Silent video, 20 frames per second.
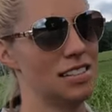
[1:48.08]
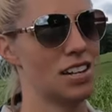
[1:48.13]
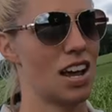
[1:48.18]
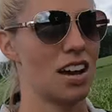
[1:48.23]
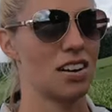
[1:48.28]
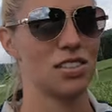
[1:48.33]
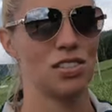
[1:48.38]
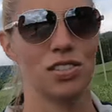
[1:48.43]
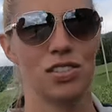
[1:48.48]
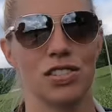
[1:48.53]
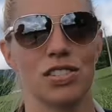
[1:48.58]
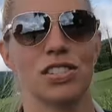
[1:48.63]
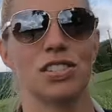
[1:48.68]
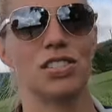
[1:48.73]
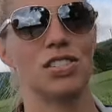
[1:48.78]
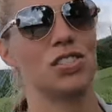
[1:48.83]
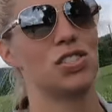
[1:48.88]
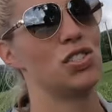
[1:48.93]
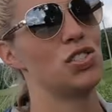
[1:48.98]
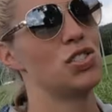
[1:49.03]
doctors
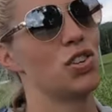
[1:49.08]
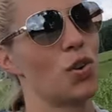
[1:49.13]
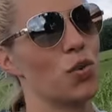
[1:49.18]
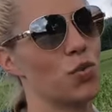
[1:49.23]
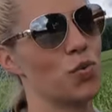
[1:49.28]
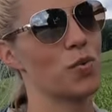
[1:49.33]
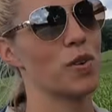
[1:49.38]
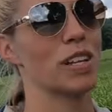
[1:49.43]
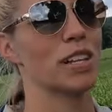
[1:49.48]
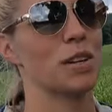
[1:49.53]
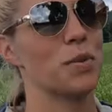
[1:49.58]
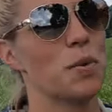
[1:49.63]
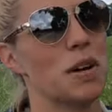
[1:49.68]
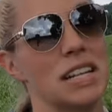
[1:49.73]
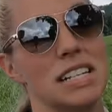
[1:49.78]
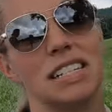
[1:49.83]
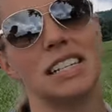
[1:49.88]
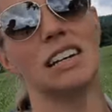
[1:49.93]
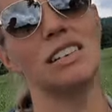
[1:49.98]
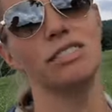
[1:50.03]
don't really want
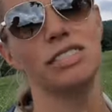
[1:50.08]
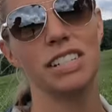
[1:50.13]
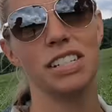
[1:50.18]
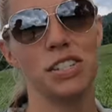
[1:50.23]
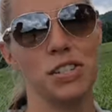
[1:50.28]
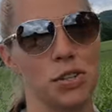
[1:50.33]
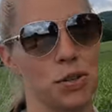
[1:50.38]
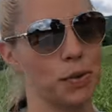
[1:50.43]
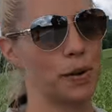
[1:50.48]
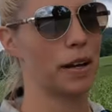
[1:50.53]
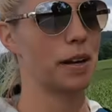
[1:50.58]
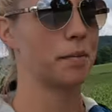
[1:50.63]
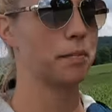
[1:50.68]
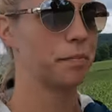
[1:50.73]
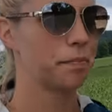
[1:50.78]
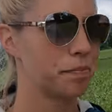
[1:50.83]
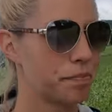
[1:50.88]
to delve into it.